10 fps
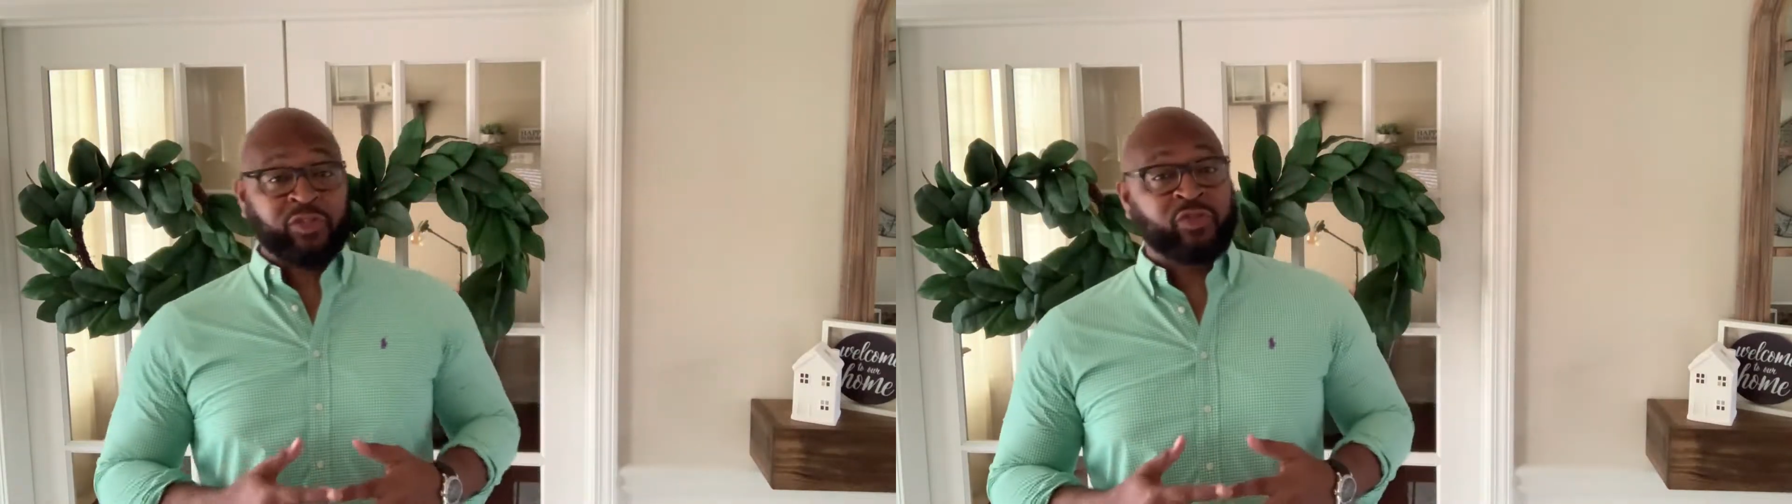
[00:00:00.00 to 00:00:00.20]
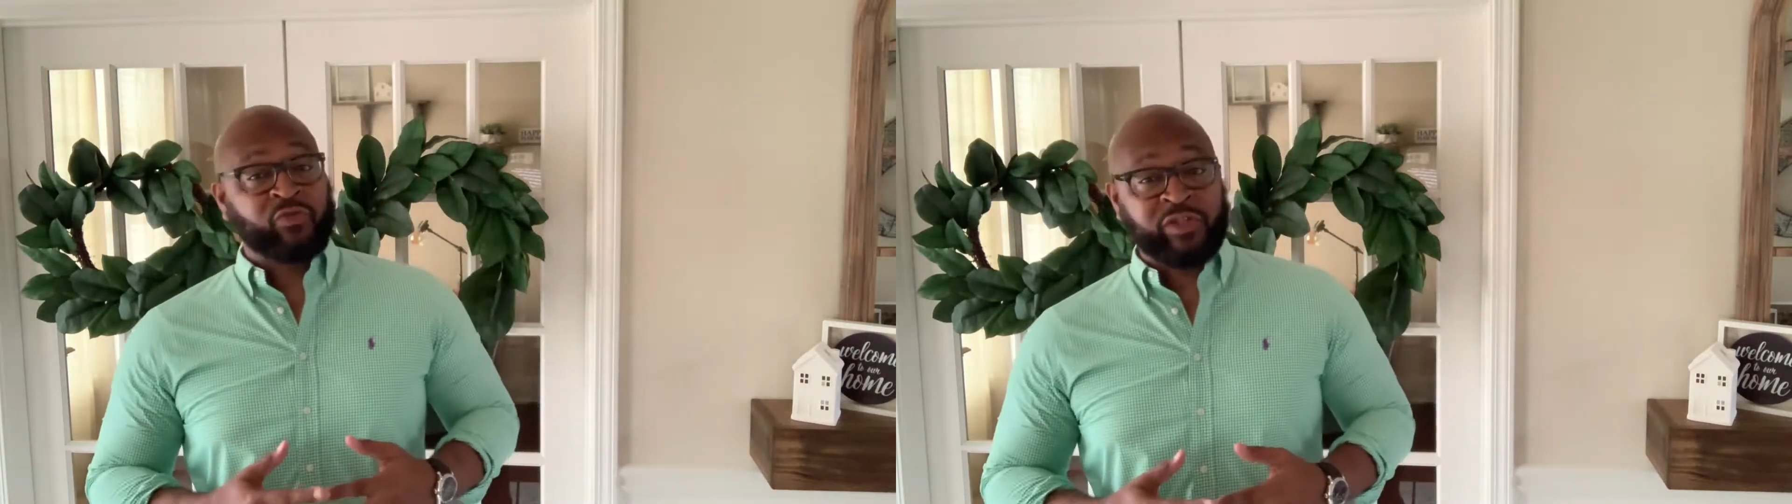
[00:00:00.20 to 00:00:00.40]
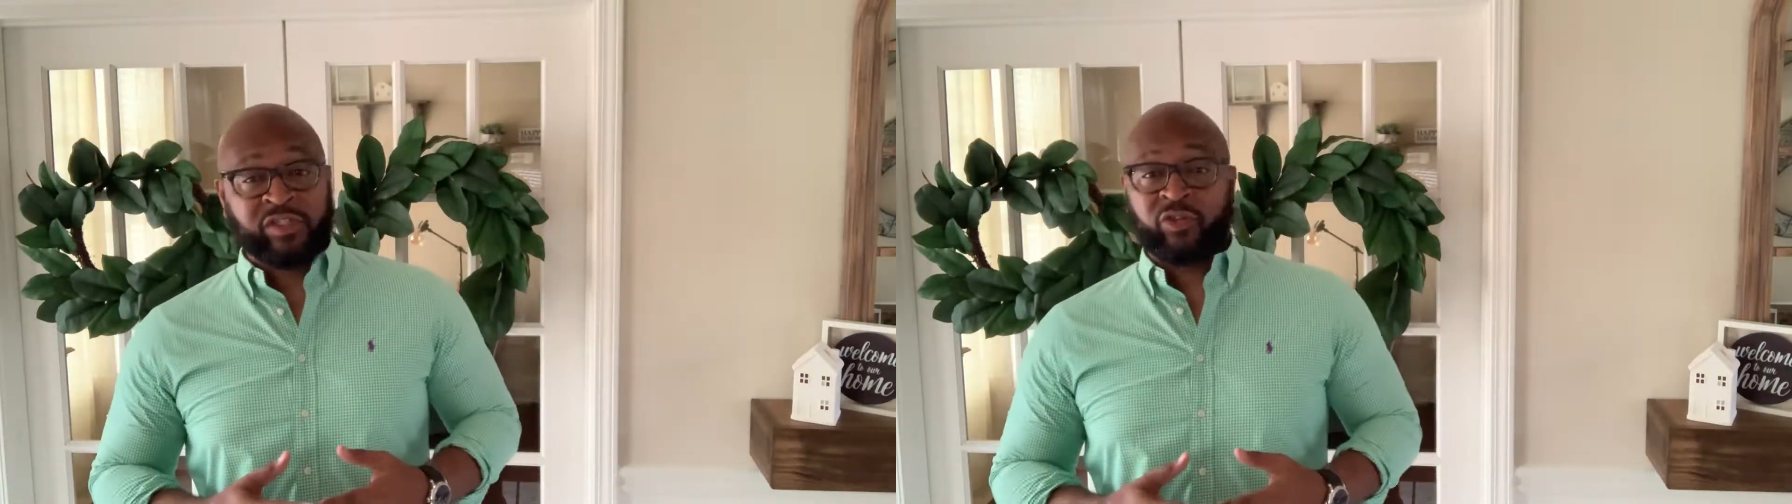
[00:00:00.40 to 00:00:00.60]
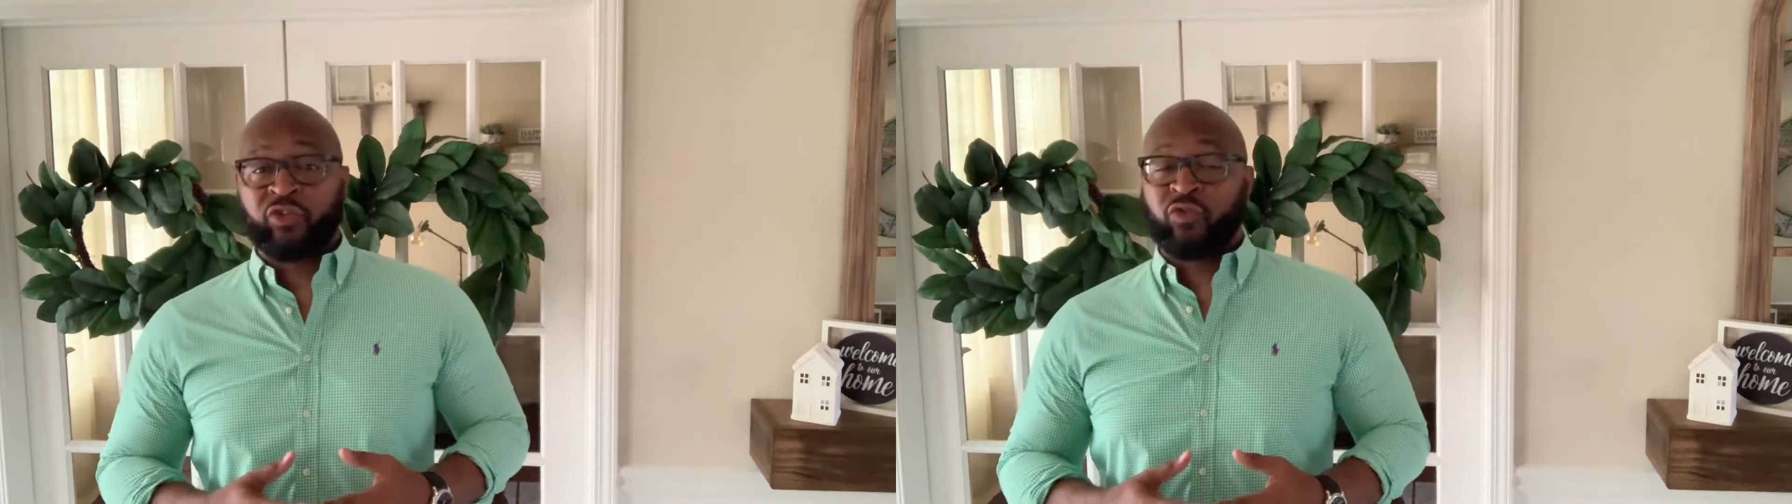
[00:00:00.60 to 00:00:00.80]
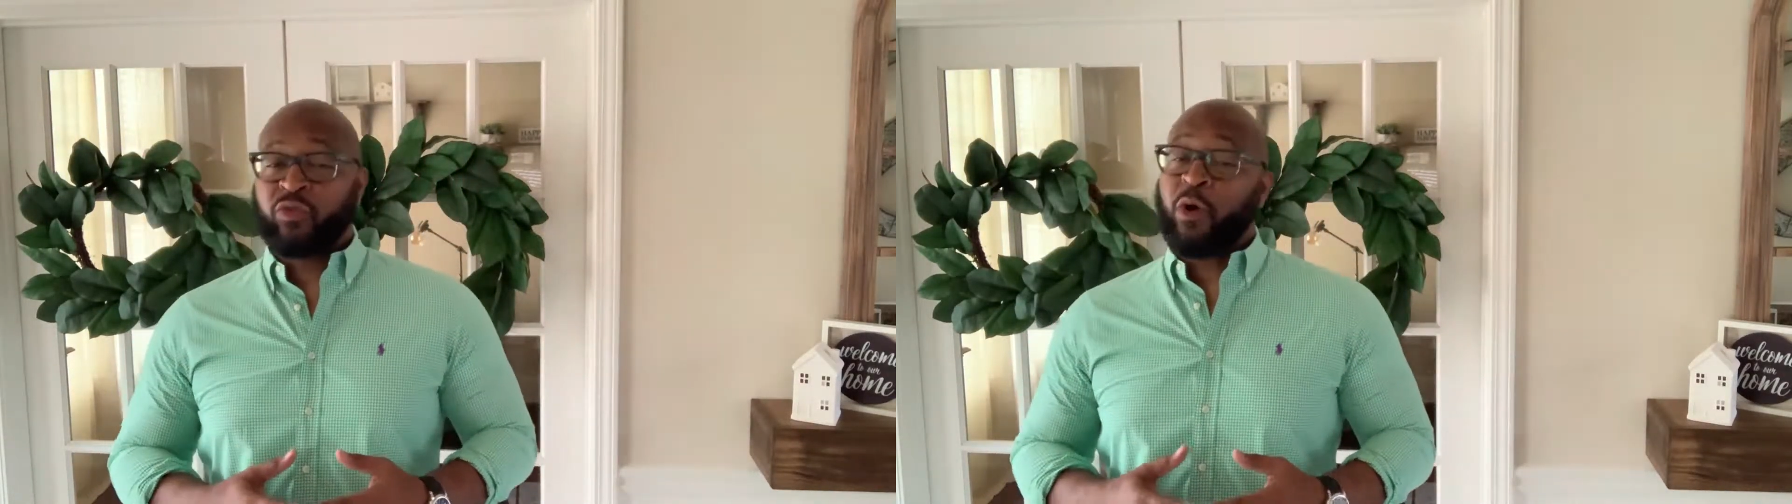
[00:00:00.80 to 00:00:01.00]
Interest
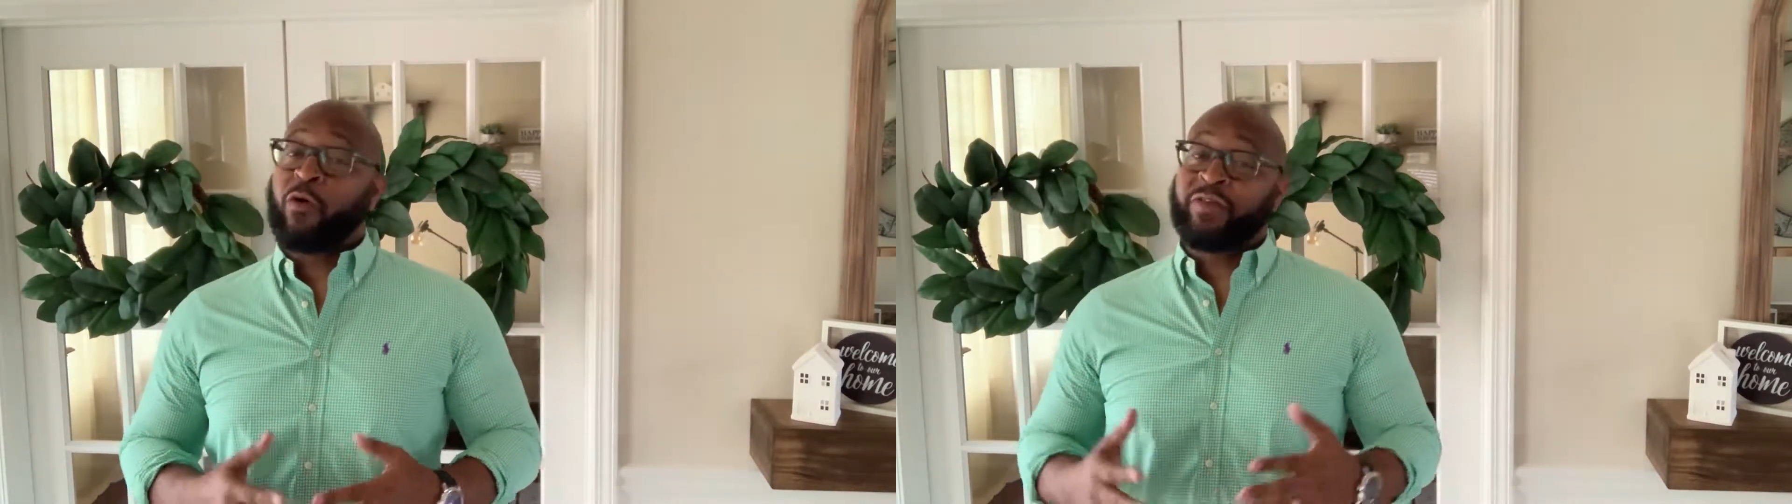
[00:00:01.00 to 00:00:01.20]
Research Group,